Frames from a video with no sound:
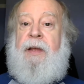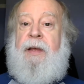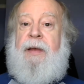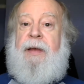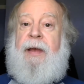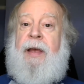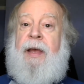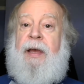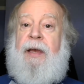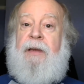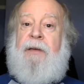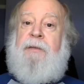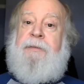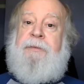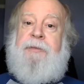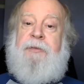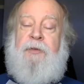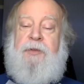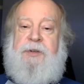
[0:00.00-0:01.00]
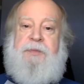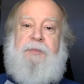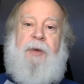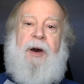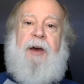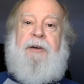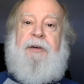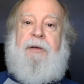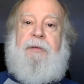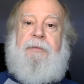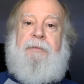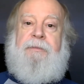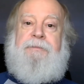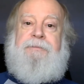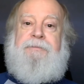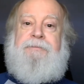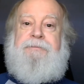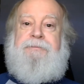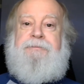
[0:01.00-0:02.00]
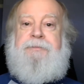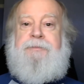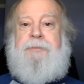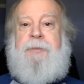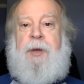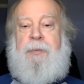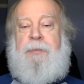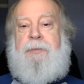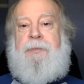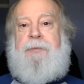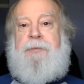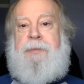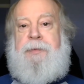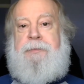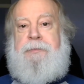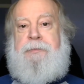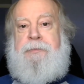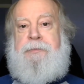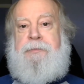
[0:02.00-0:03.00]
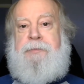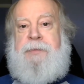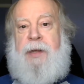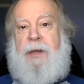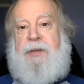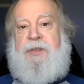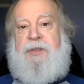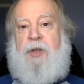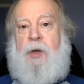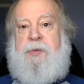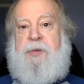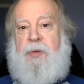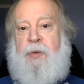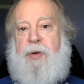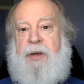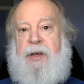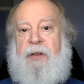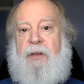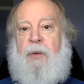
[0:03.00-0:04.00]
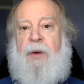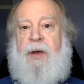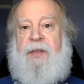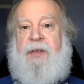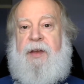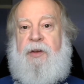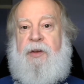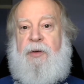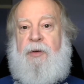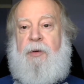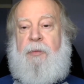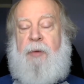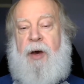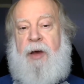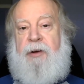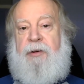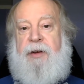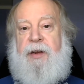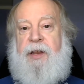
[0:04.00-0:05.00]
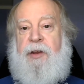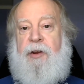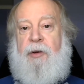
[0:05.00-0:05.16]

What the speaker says: And of course, modern telescopes working the way they do, or modern gear